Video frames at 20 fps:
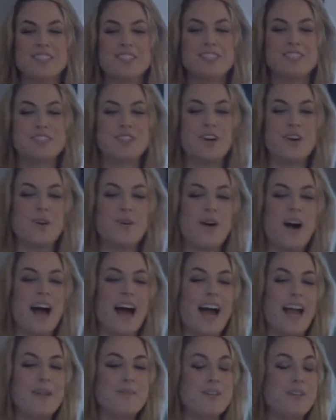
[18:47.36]
So
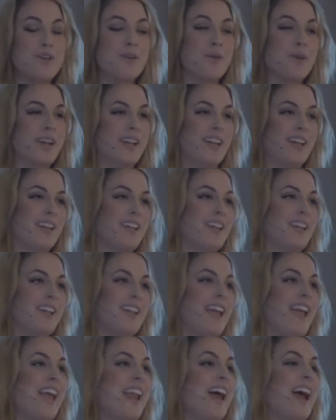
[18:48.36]
I'm annoying,
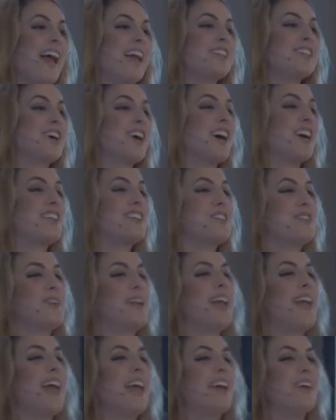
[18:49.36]
and I talk
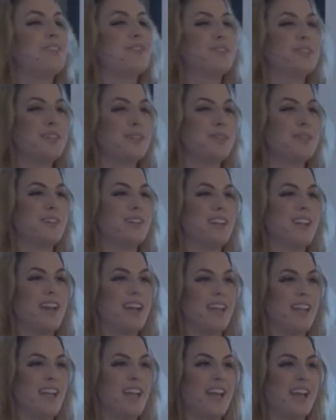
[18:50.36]
to everyone that I
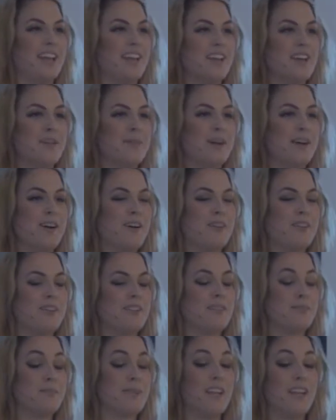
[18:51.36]
can about
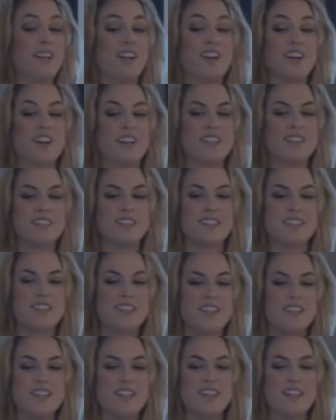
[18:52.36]
being an artist.
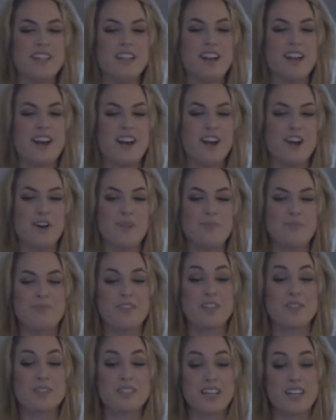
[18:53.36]
Um,
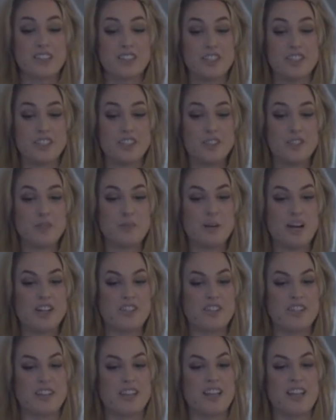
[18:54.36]
this was actually a huge
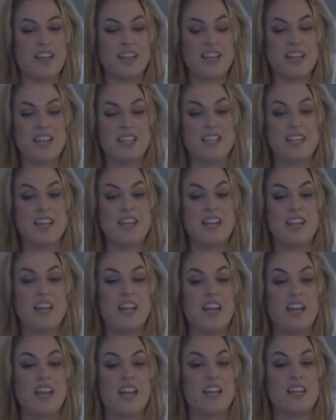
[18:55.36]
project that I landed,
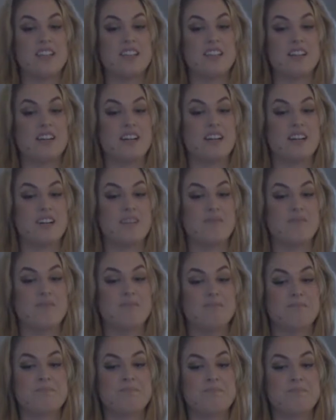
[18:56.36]
and um,
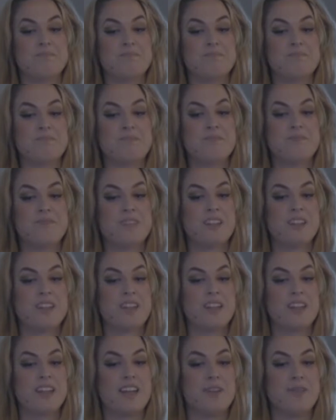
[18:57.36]

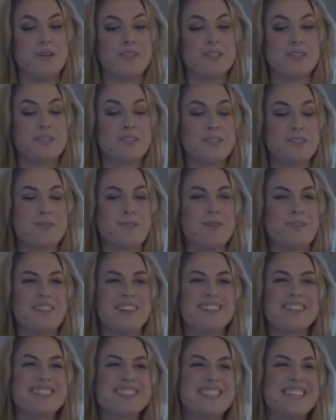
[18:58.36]
it wasn't the
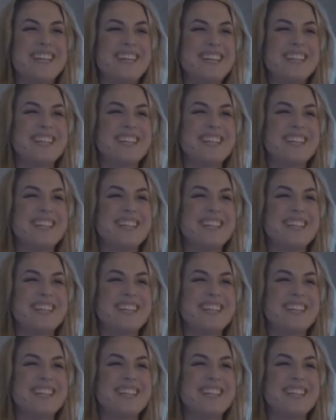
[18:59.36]
smoothest,